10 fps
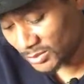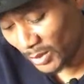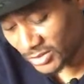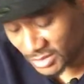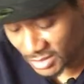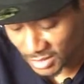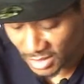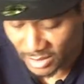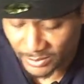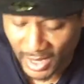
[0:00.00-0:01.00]
person is
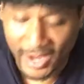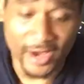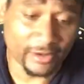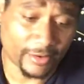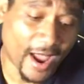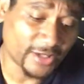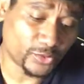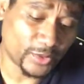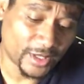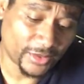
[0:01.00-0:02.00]
gonna uh, interact
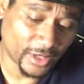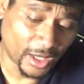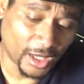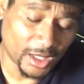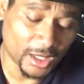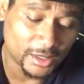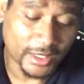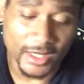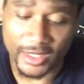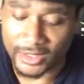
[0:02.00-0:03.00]
with uh, the
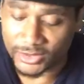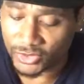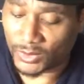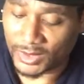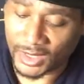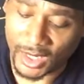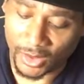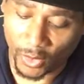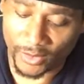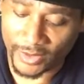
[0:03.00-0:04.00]
kids or whatnot,
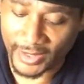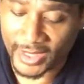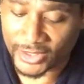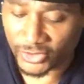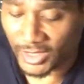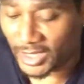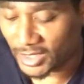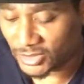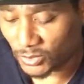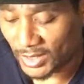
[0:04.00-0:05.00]
or their kids, your
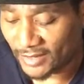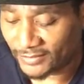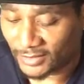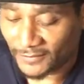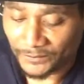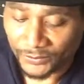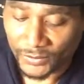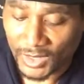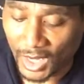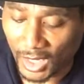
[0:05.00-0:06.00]
kids, whatever.
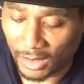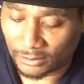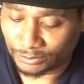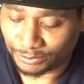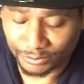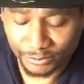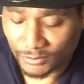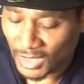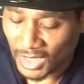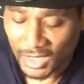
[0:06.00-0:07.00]
Um,
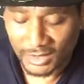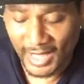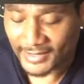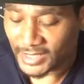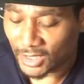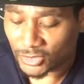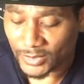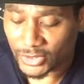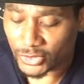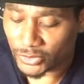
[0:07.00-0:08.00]
that tells
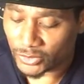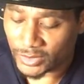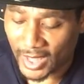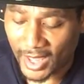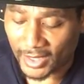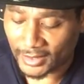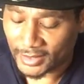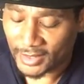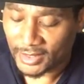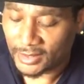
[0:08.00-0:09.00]
me too that
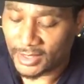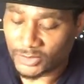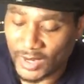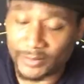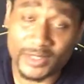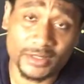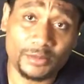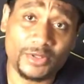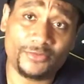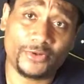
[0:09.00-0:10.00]
this might be
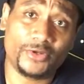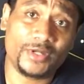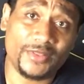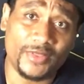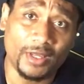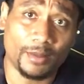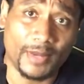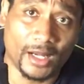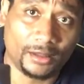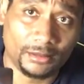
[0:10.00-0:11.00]
something for you to think
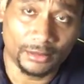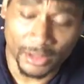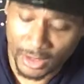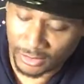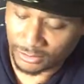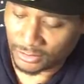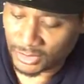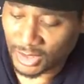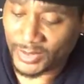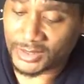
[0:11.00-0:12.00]
about. You know,
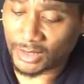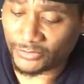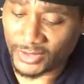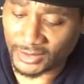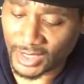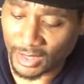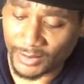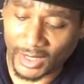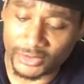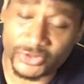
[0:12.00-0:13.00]
it's gonna be something for you to think
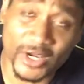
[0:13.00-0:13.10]
about.